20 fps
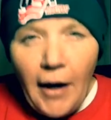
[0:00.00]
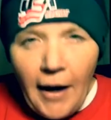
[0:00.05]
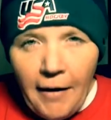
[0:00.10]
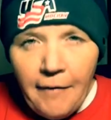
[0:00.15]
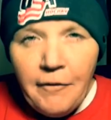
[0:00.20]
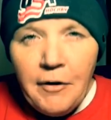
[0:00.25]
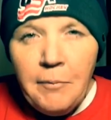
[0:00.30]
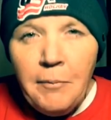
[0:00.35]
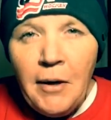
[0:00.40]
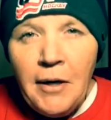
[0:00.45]

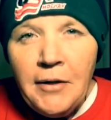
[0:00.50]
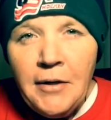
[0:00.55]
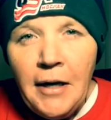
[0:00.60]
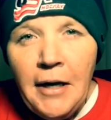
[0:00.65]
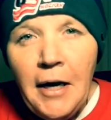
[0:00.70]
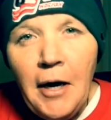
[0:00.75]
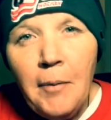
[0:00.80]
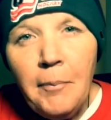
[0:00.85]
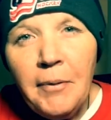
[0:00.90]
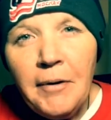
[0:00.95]
Every
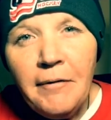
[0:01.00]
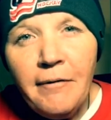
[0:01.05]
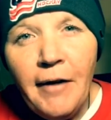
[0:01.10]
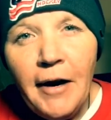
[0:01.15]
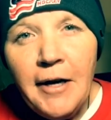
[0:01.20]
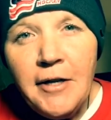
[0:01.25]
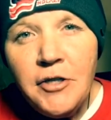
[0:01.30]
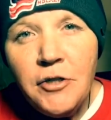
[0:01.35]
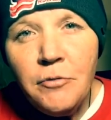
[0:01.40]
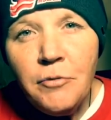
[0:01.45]
Monday, I'll
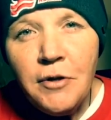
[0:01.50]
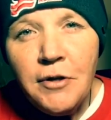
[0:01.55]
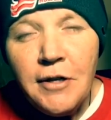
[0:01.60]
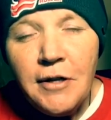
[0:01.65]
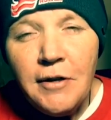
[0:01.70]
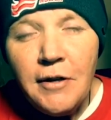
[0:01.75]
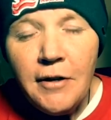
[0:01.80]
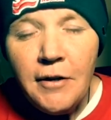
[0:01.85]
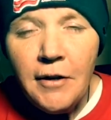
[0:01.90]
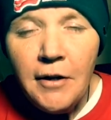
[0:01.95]
provide you with
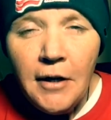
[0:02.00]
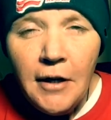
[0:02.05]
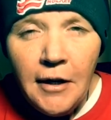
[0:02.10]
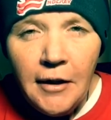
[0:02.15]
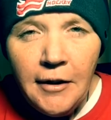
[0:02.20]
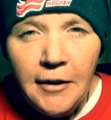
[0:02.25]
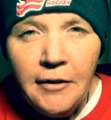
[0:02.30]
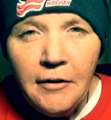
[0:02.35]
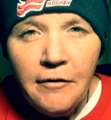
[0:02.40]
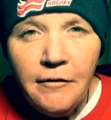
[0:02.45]
a
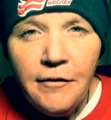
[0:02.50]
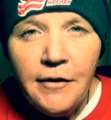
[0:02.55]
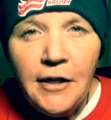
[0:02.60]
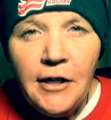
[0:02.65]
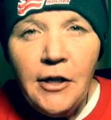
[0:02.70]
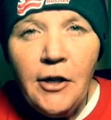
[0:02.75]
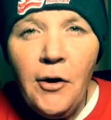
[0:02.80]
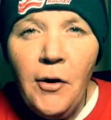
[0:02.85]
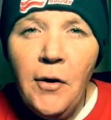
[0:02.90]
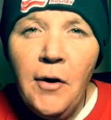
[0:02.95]
little
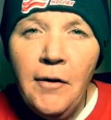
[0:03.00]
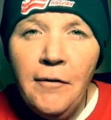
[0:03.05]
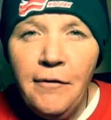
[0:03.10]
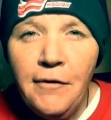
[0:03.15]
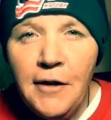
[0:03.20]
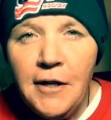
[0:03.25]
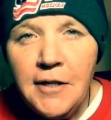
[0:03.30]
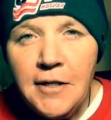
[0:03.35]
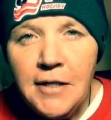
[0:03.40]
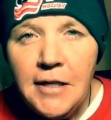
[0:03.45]
video of
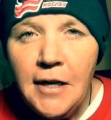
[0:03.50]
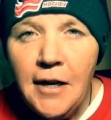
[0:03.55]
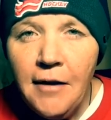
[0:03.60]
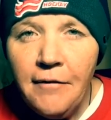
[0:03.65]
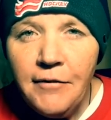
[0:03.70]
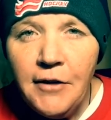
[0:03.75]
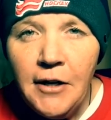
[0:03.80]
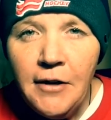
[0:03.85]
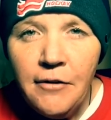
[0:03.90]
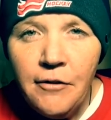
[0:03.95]
things that
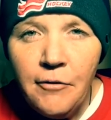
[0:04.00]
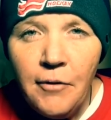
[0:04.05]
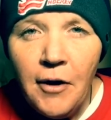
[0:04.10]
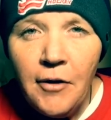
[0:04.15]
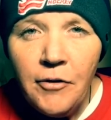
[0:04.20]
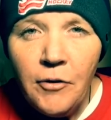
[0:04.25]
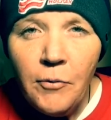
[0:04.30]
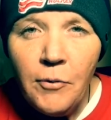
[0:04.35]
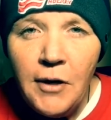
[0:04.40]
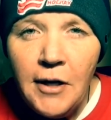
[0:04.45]
I've done
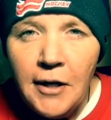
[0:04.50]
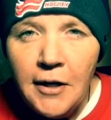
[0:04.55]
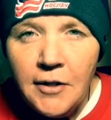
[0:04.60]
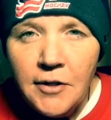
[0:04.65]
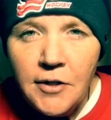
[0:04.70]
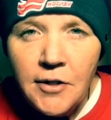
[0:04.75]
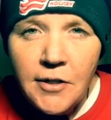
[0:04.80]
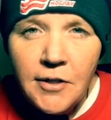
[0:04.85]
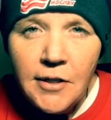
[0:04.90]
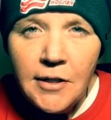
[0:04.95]
throughout the week
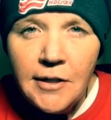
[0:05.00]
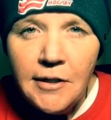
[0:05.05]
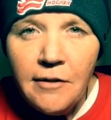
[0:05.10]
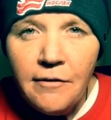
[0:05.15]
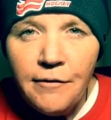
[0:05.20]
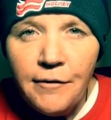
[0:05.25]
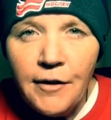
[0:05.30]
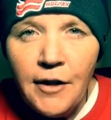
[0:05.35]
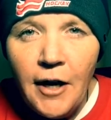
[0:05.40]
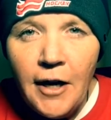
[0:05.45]
and just the
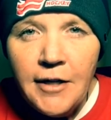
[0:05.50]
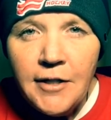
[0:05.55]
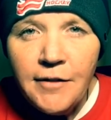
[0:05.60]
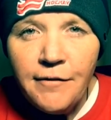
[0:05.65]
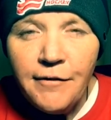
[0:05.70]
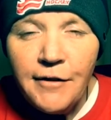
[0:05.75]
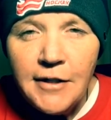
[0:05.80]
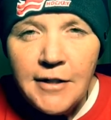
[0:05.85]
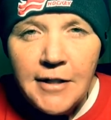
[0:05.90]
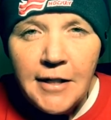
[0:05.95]
little
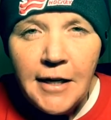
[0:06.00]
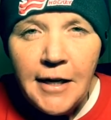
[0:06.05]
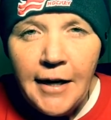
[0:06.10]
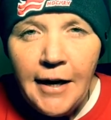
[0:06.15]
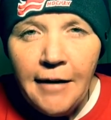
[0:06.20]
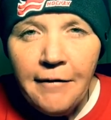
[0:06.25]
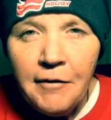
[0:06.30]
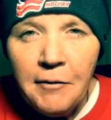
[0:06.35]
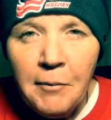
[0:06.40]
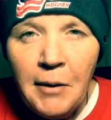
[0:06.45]
philosophies that I
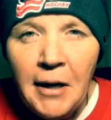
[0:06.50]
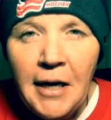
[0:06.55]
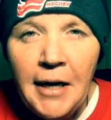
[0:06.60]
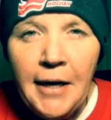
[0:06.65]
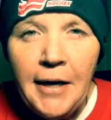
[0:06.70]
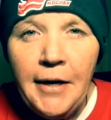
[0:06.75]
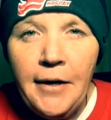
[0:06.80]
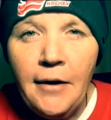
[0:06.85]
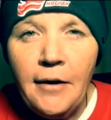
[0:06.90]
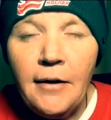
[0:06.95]
have in my
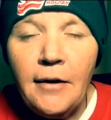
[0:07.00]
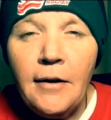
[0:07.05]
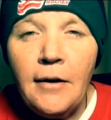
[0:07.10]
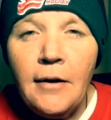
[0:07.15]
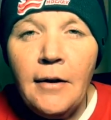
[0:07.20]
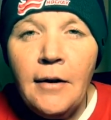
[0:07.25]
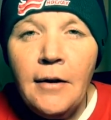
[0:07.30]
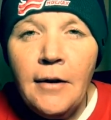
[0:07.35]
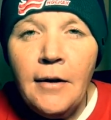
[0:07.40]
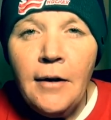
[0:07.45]
head.
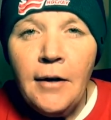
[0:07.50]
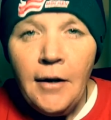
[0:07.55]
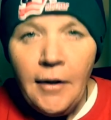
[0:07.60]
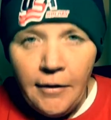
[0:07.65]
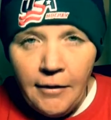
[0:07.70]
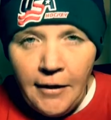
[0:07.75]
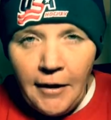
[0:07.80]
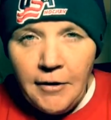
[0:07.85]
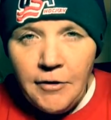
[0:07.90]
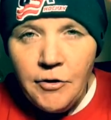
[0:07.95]

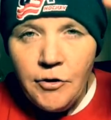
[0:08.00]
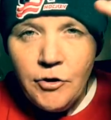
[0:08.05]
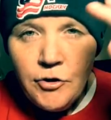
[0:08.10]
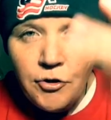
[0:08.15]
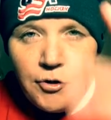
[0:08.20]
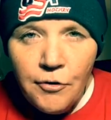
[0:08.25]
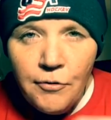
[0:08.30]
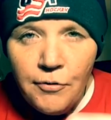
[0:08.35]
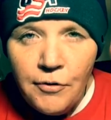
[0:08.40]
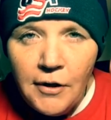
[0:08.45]
There's
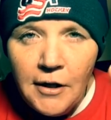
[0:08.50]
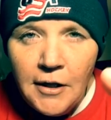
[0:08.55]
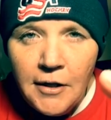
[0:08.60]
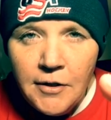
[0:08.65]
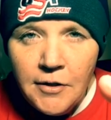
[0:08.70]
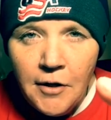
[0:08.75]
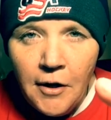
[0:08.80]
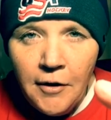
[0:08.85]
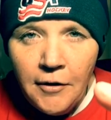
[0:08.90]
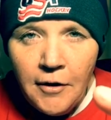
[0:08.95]
two
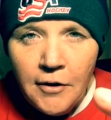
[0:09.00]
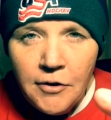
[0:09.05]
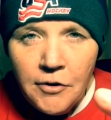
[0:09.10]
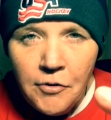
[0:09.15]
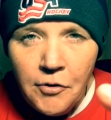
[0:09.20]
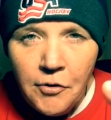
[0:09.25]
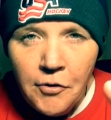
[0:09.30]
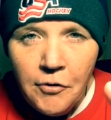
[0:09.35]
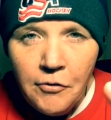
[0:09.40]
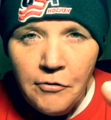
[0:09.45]
things on this
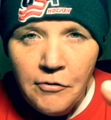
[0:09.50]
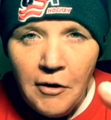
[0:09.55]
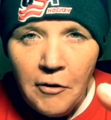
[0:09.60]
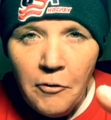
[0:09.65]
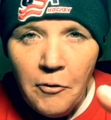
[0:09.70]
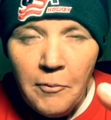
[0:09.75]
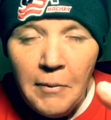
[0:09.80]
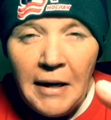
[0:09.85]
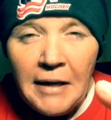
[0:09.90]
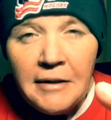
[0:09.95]
earth that
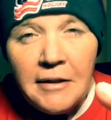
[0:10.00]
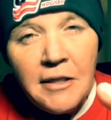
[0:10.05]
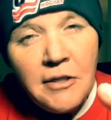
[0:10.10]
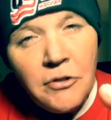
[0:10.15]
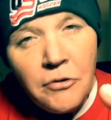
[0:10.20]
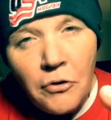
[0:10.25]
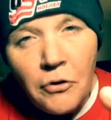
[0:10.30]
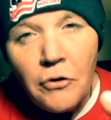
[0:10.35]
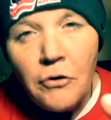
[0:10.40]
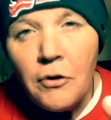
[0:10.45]
will make
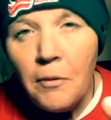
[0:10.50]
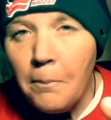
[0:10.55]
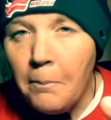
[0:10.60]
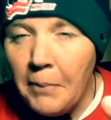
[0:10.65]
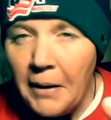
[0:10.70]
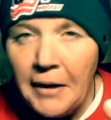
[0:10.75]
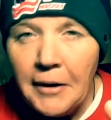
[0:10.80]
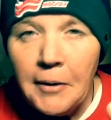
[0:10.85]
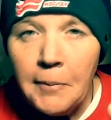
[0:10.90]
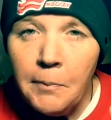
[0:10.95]
this earth a
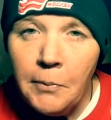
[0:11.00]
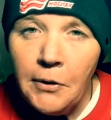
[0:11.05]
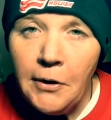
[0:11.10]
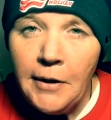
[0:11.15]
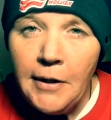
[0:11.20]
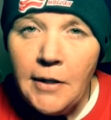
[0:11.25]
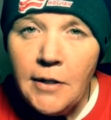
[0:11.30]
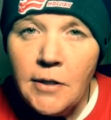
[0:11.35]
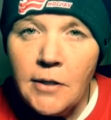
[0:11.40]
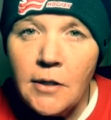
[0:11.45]
better
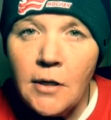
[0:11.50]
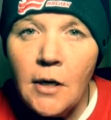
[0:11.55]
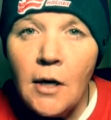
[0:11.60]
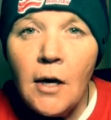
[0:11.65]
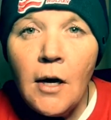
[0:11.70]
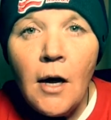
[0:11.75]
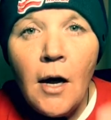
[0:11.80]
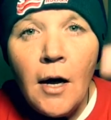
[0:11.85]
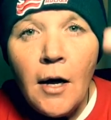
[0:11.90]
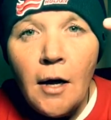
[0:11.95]
place.
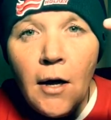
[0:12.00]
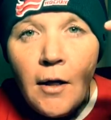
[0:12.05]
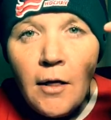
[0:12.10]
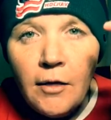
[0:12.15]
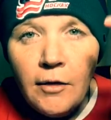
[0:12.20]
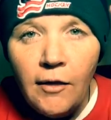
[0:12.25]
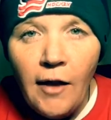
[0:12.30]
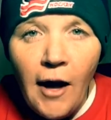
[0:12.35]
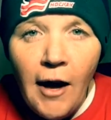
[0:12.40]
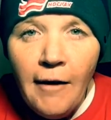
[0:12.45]

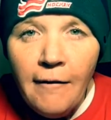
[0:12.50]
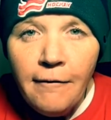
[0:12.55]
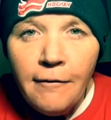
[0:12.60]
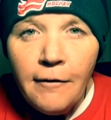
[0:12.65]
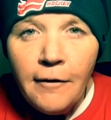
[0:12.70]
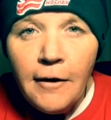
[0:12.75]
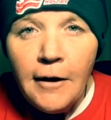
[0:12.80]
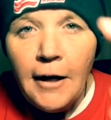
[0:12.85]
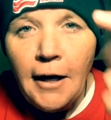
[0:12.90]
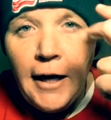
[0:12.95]
Love
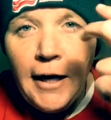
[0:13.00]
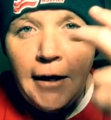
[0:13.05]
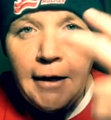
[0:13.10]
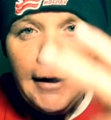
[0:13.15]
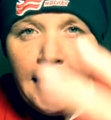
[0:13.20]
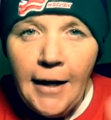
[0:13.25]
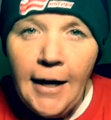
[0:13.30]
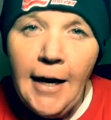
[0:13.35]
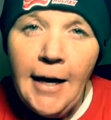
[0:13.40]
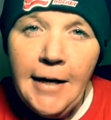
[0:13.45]

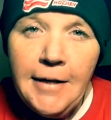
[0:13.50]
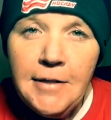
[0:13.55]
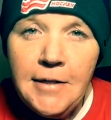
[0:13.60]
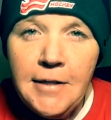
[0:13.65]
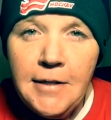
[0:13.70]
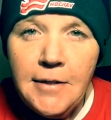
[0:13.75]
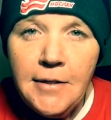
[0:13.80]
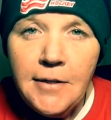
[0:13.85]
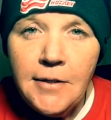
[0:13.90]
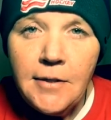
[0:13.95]
and
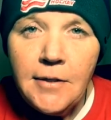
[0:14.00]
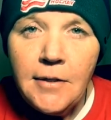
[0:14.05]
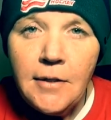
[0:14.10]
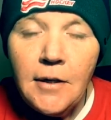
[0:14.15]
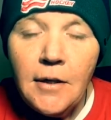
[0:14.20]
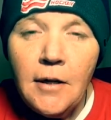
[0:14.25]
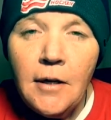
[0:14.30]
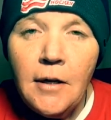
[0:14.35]
kindness.